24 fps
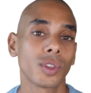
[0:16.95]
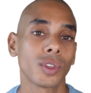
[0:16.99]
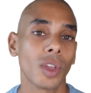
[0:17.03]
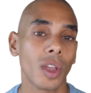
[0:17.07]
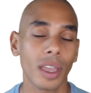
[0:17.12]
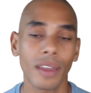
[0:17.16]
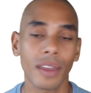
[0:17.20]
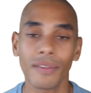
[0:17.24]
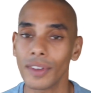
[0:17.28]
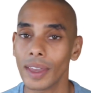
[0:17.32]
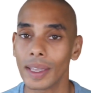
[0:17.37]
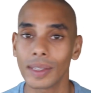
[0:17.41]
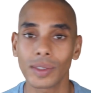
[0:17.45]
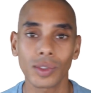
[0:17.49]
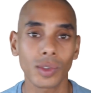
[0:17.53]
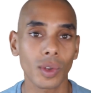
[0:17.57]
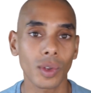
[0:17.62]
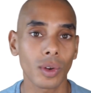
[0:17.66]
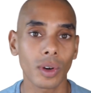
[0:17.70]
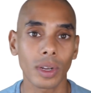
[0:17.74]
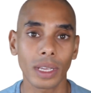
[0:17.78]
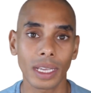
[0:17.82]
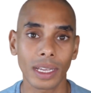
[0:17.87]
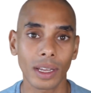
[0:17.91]
So if you
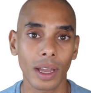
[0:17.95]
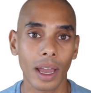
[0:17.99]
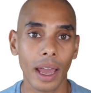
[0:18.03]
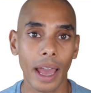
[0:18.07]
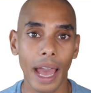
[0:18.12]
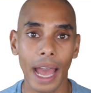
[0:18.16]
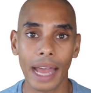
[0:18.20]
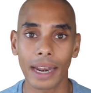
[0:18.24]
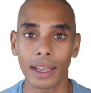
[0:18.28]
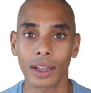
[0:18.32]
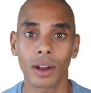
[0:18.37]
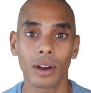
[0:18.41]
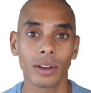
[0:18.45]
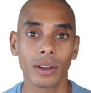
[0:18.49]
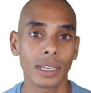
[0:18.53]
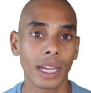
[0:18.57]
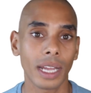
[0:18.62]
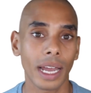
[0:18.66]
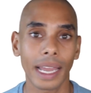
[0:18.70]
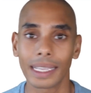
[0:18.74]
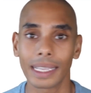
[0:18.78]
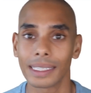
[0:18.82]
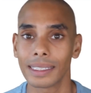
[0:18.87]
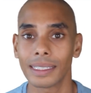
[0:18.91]
installed
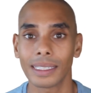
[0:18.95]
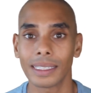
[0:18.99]
Anaconda in